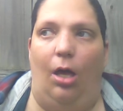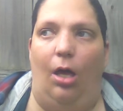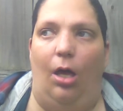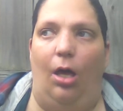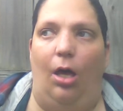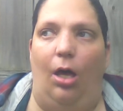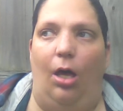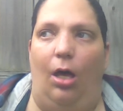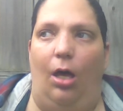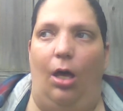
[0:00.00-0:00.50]

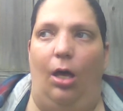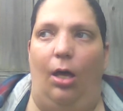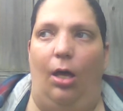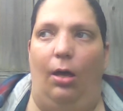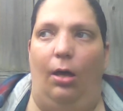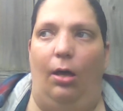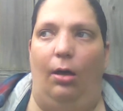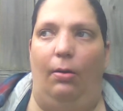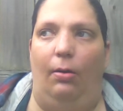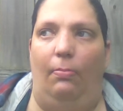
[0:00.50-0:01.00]

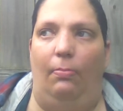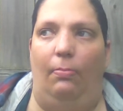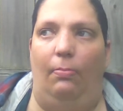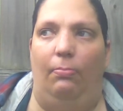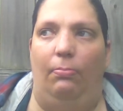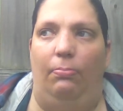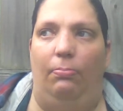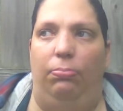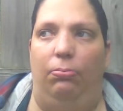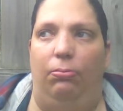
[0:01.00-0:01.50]
and
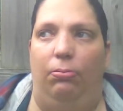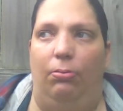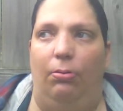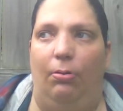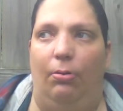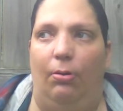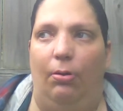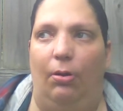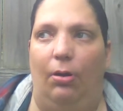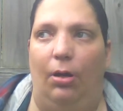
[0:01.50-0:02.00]

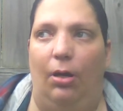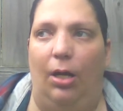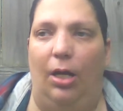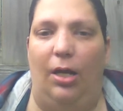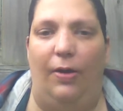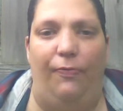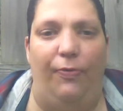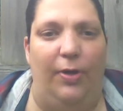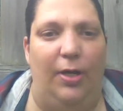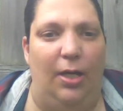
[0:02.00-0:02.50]
I
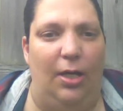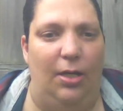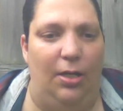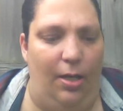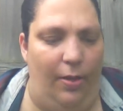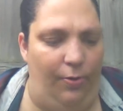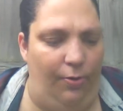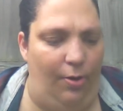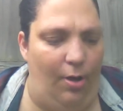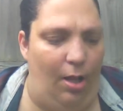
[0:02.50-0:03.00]
forget
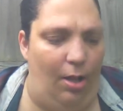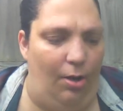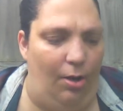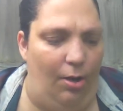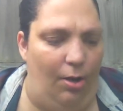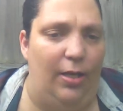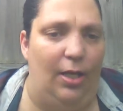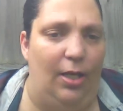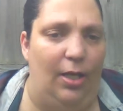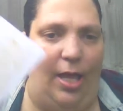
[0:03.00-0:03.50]
another color,
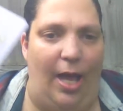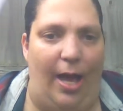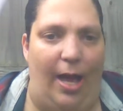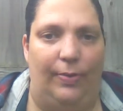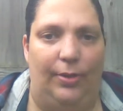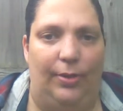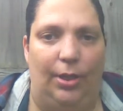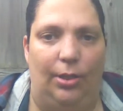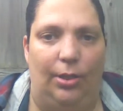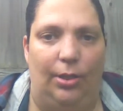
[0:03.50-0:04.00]
and then
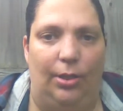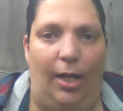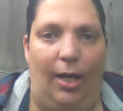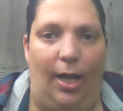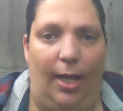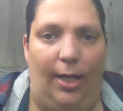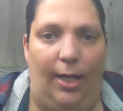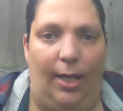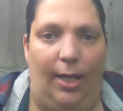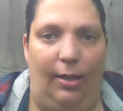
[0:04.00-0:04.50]
lavender. And I
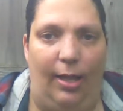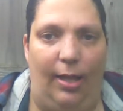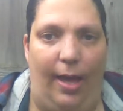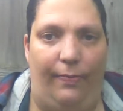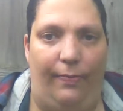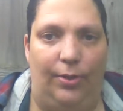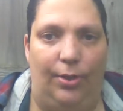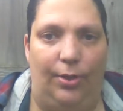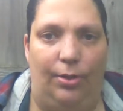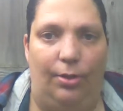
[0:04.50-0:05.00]
got
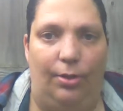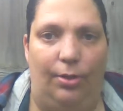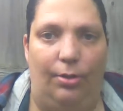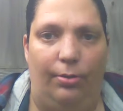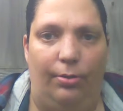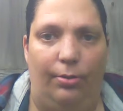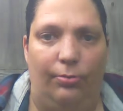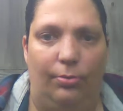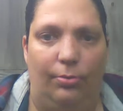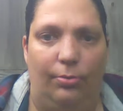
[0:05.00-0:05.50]
lavender.
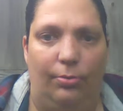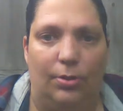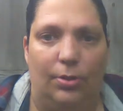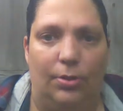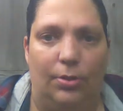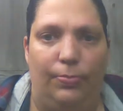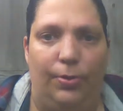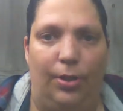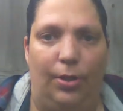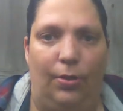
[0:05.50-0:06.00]
It's
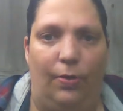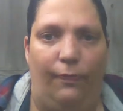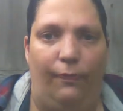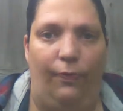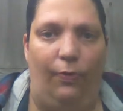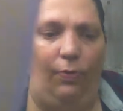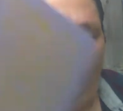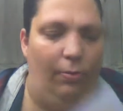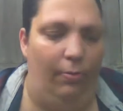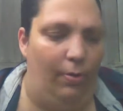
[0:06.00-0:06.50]

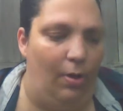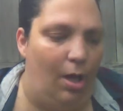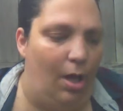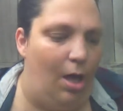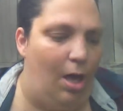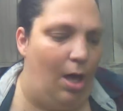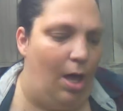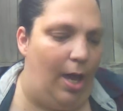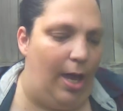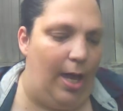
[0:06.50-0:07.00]
beautiful.
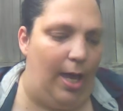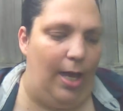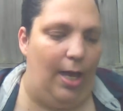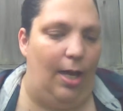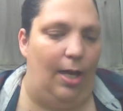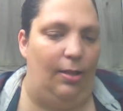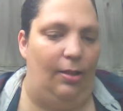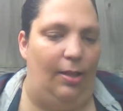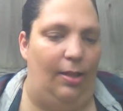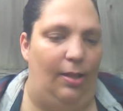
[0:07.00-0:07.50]

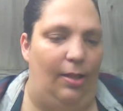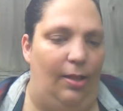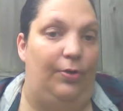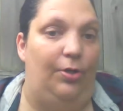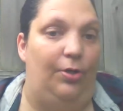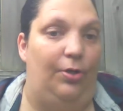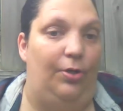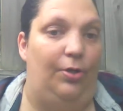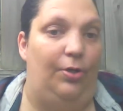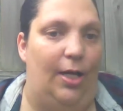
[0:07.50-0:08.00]
And
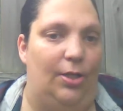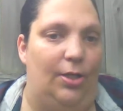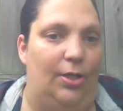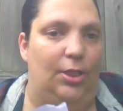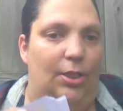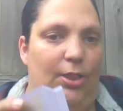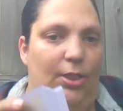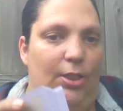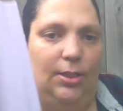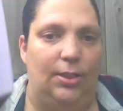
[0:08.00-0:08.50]
lavender
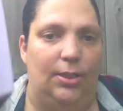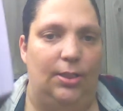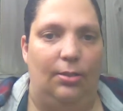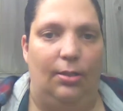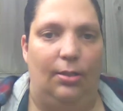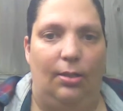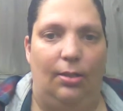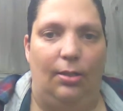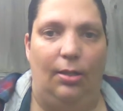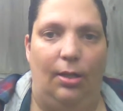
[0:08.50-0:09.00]
edges.
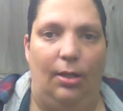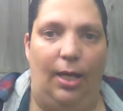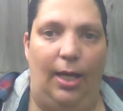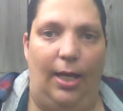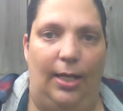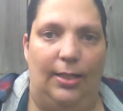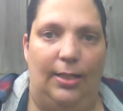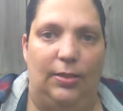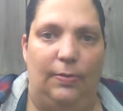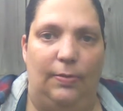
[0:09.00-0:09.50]

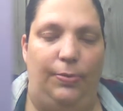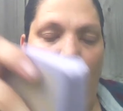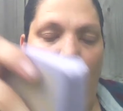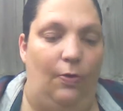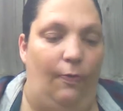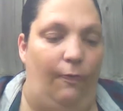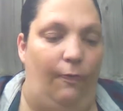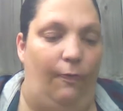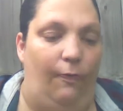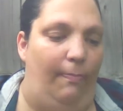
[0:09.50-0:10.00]
And it's a
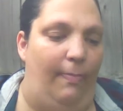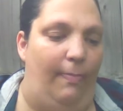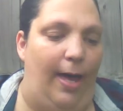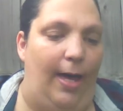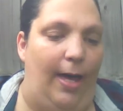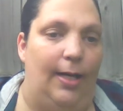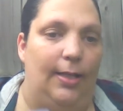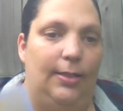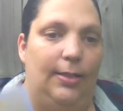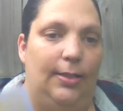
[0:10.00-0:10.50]
beautiful
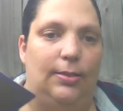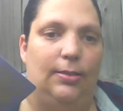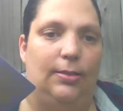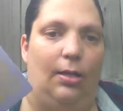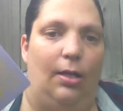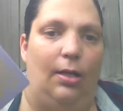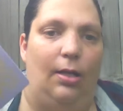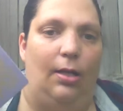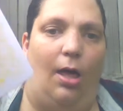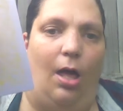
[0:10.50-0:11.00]
matte
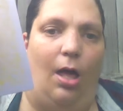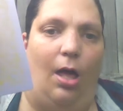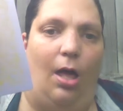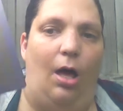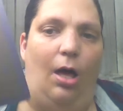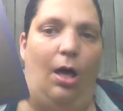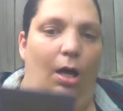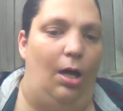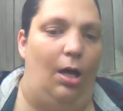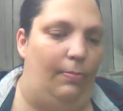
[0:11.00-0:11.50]

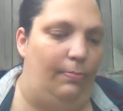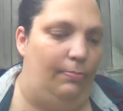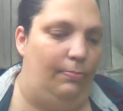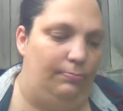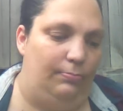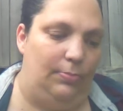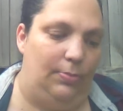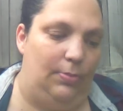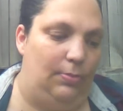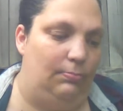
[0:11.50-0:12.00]

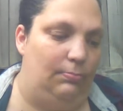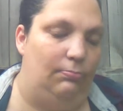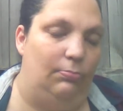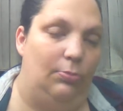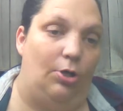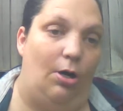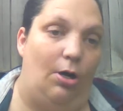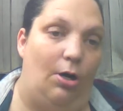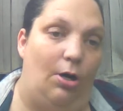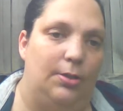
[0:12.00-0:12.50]

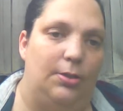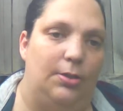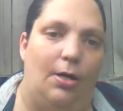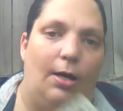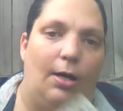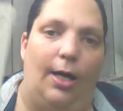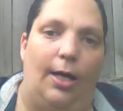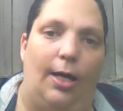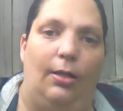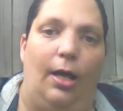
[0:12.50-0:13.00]
cardstock.
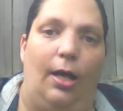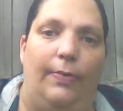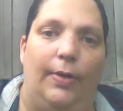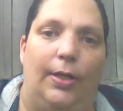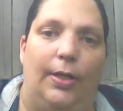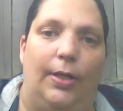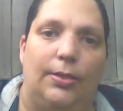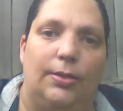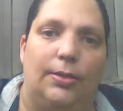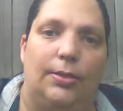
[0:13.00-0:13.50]
I love
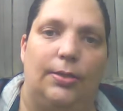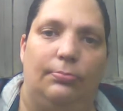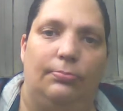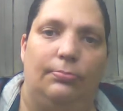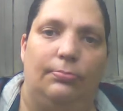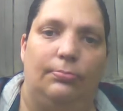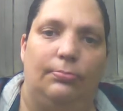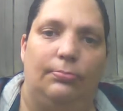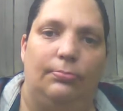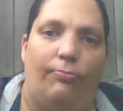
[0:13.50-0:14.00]
it.
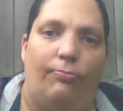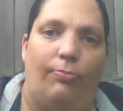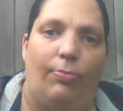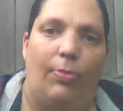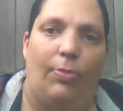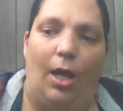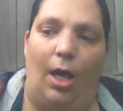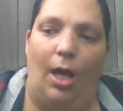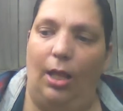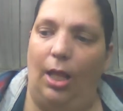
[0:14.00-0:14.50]

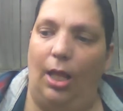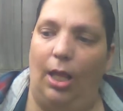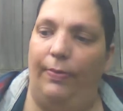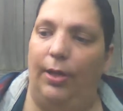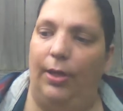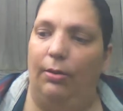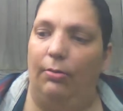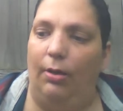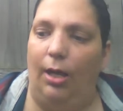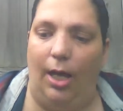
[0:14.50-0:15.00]
I love
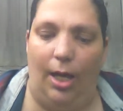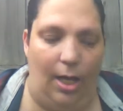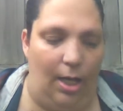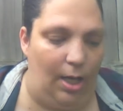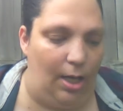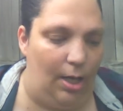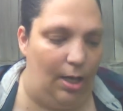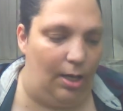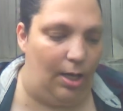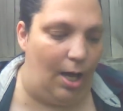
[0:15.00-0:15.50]
it.
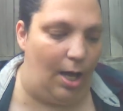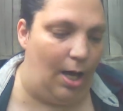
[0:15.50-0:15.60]
And